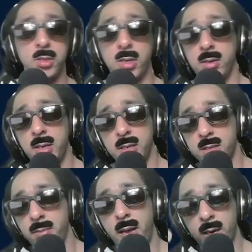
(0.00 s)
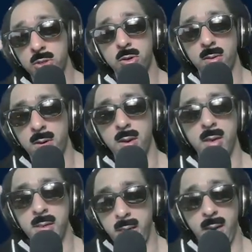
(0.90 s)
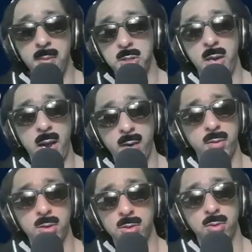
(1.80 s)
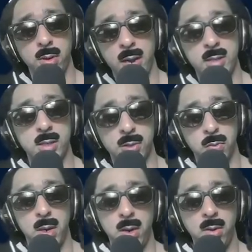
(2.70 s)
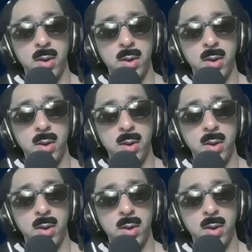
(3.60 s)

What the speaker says: you can get some extra damage out of your Snorlax as well.